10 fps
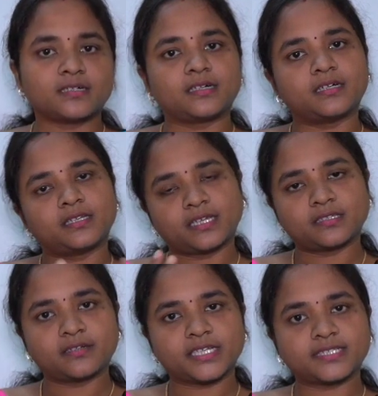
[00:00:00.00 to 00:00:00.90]

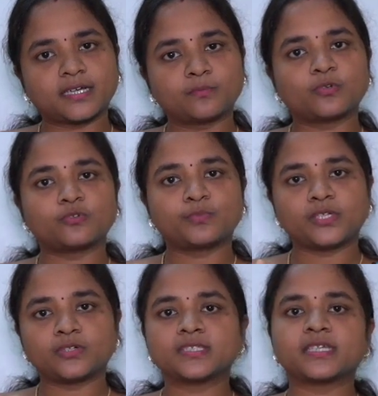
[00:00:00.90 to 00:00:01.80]
Another example would be
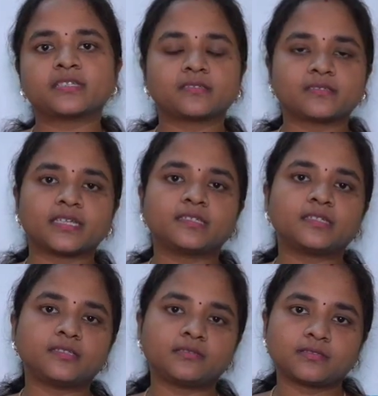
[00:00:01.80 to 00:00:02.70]
your serratus
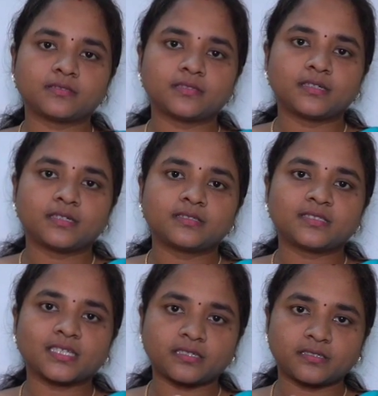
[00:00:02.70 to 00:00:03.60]
anterior.
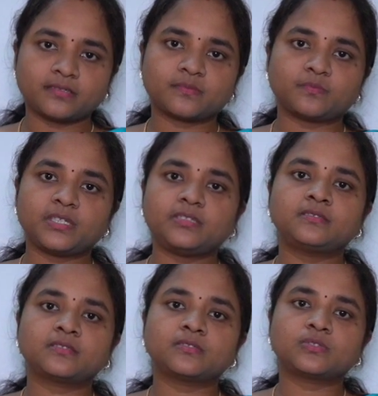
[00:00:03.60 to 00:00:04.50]
Serratus
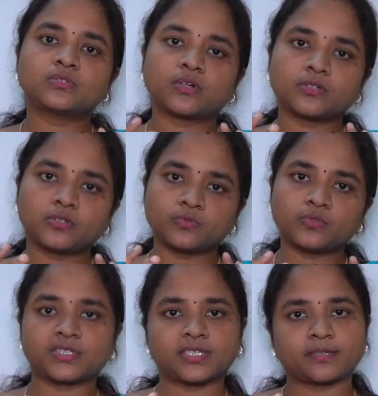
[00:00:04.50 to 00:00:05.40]
means
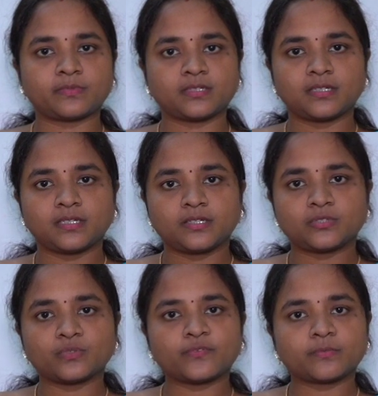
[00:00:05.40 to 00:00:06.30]
sawtooth shaped.
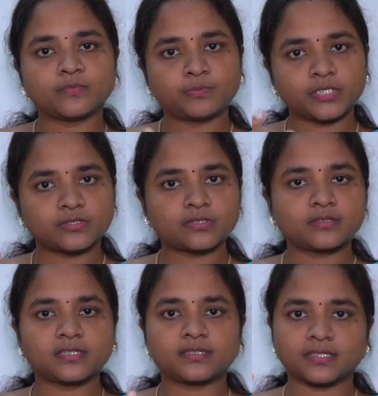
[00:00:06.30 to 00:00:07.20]
So from the
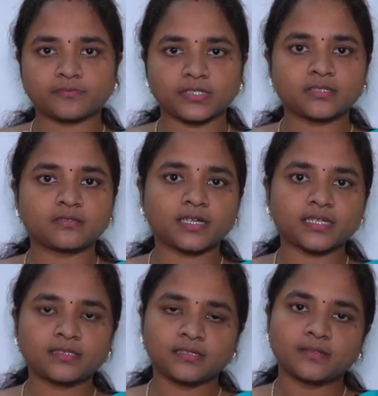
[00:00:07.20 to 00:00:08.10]
picture, it is evident
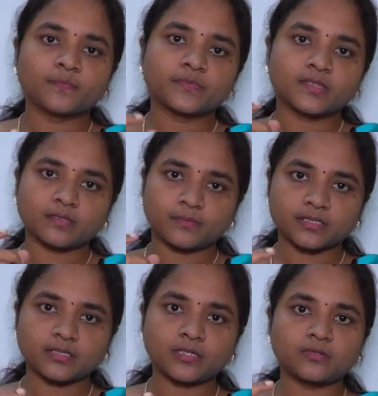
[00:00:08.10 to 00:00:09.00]
that the
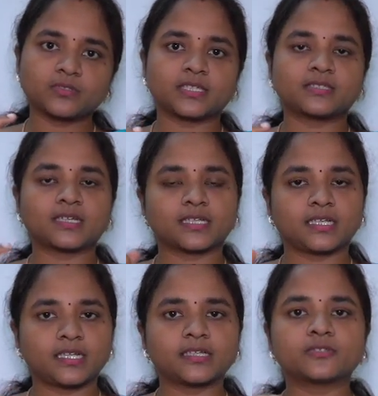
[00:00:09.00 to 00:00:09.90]
muscle looks
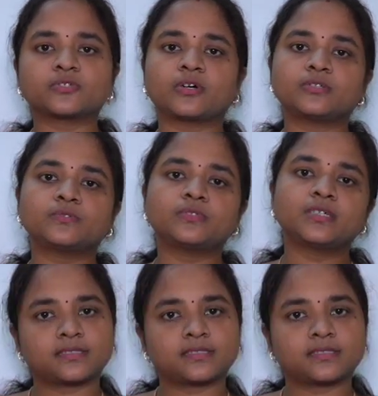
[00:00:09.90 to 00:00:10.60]
exactly like a sawtooth.